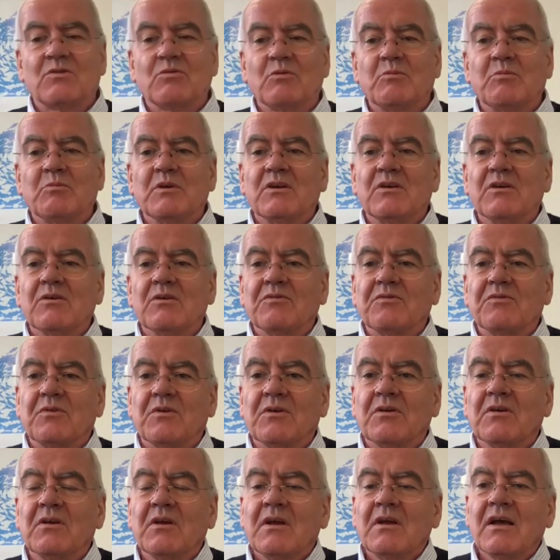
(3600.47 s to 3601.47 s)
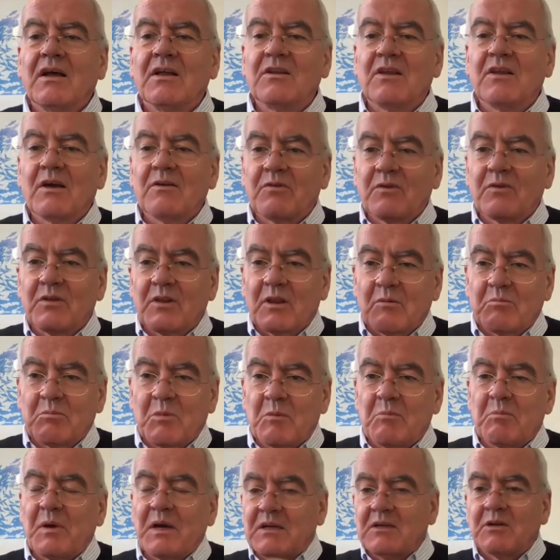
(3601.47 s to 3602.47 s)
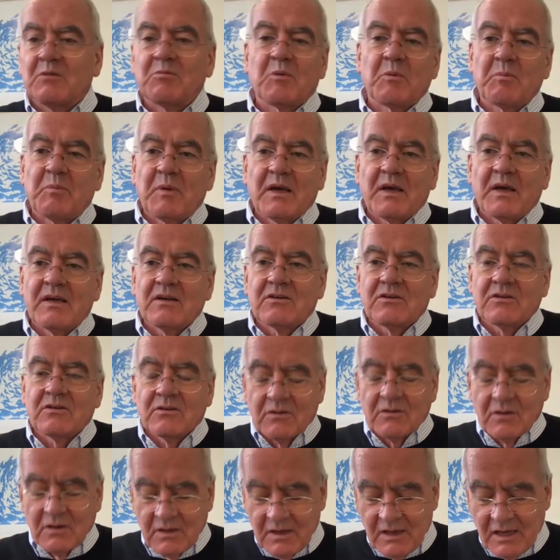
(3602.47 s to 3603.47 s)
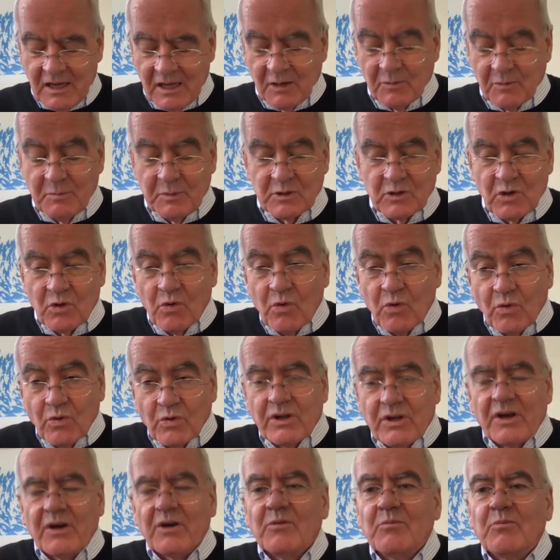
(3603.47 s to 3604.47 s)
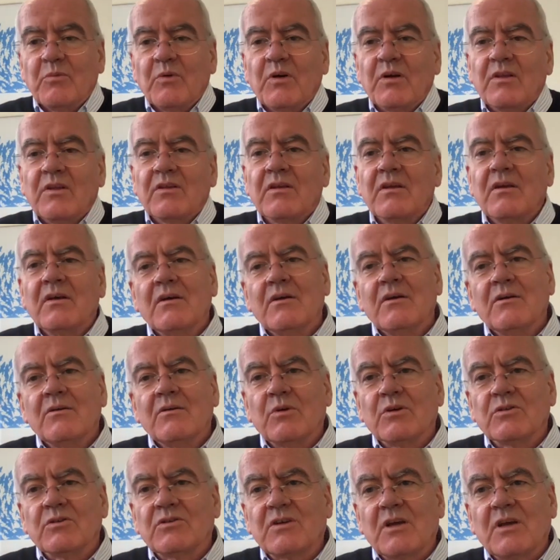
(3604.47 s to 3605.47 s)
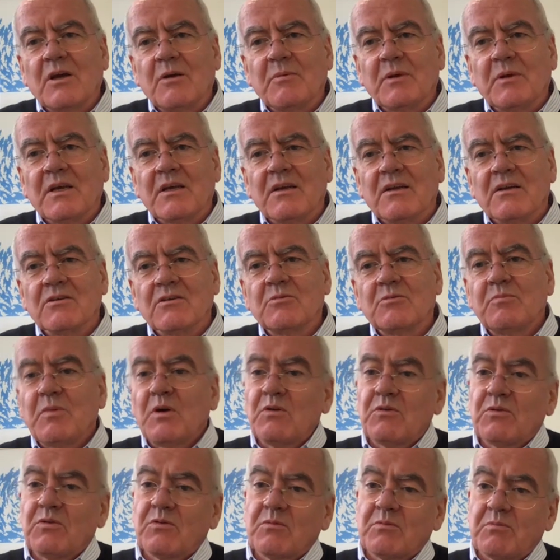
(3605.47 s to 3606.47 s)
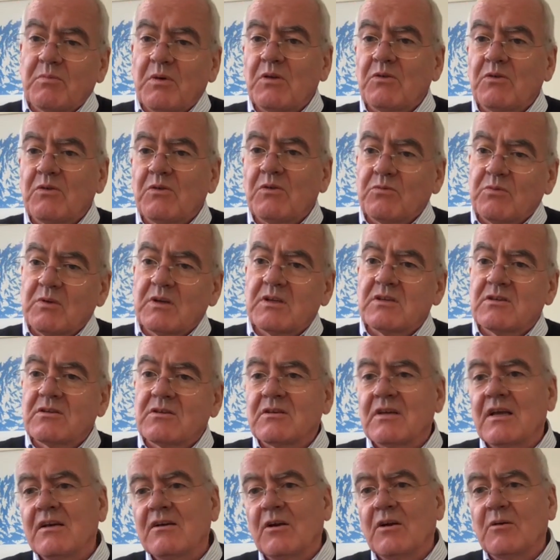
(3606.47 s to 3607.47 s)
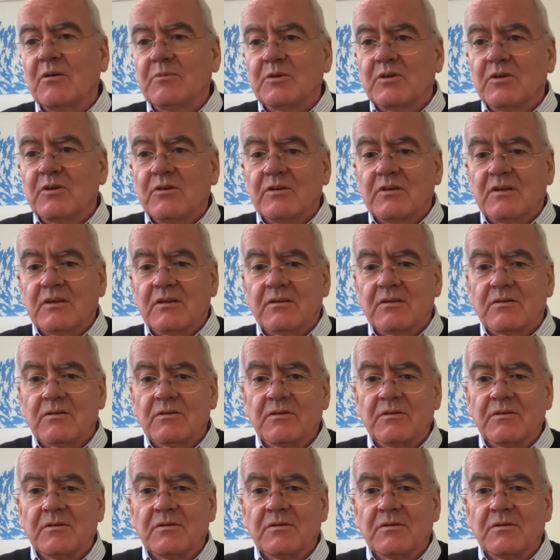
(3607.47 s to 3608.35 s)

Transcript: will be different, and therefore they'll be better prepared to help us all cope with what's coming at us, both risks and opportunities.